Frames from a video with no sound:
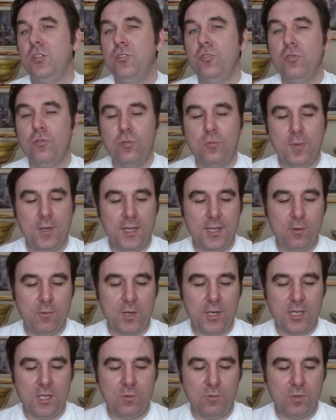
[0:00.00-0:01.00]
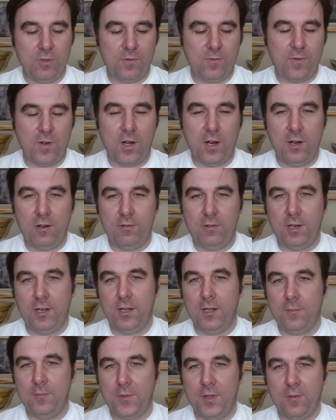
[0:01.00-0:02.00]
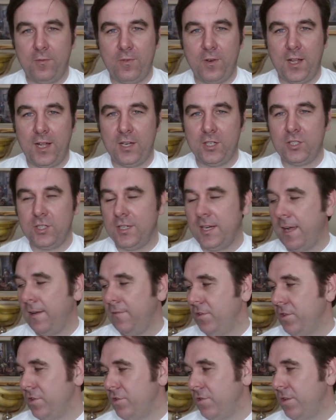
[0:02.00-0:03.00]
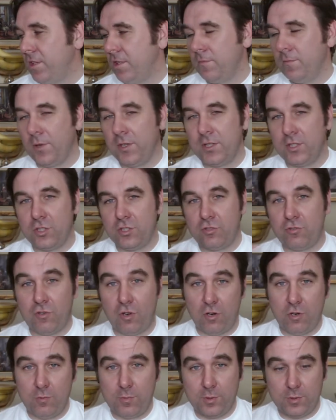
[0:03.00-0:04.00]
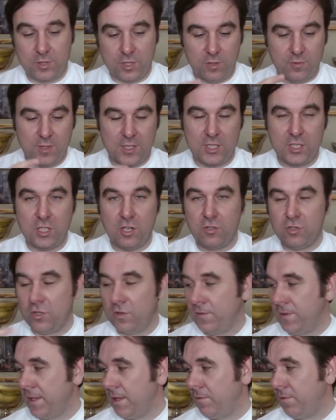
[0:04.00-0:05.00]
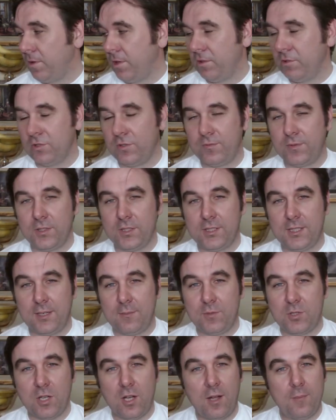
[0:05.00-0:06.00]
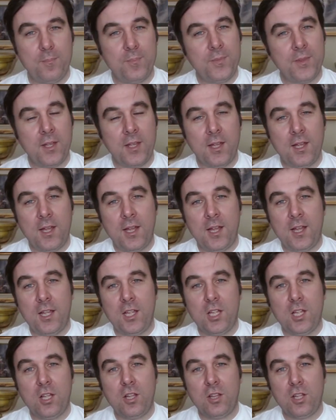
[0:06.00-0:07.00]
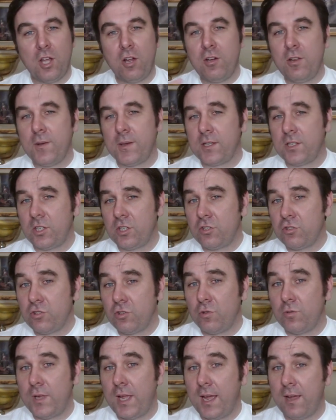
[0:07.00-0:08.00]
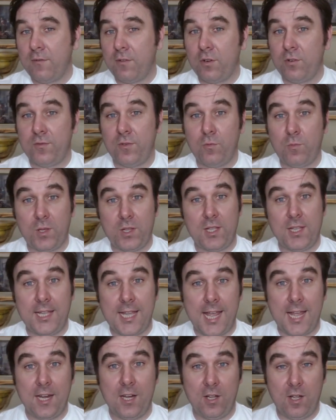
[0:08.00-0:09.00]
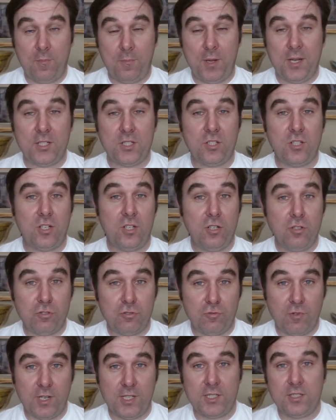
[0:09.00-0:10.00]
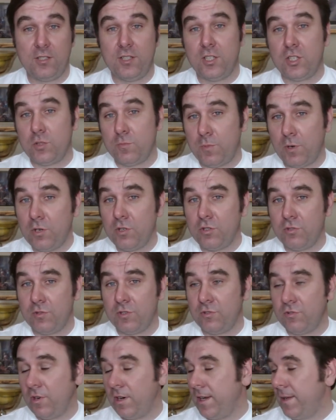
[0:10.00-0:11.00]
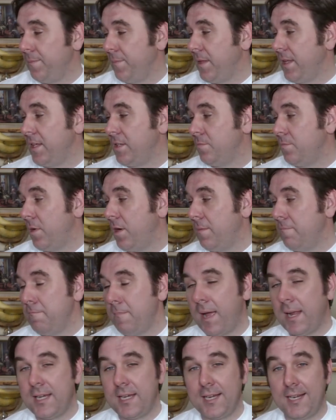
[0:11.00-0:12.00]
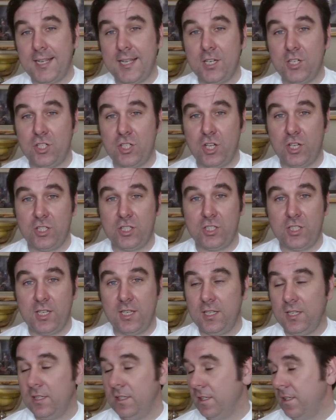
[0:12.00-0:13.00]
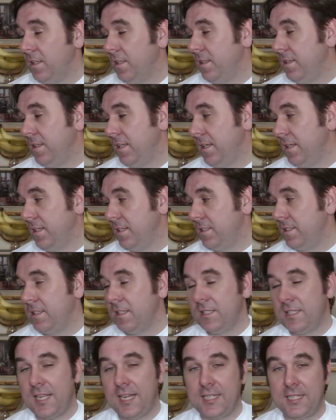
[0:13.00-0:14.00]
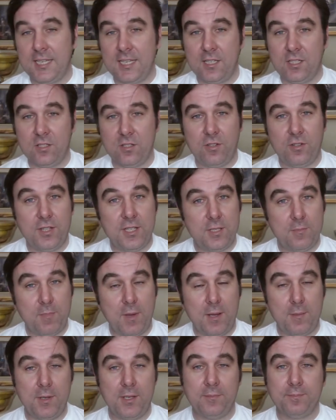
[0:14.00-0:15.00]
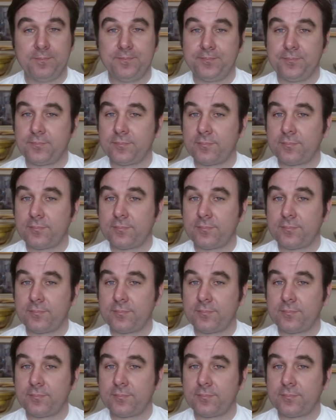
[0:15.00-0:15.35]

normally when you would fire um, a flash and have it triggered by the strobe, so this goes off and that one goes off at the same time, the only control you have over whether you're getting a picture that looks right, so the exposure is right, is by manually adjusting the, the settings on this baby.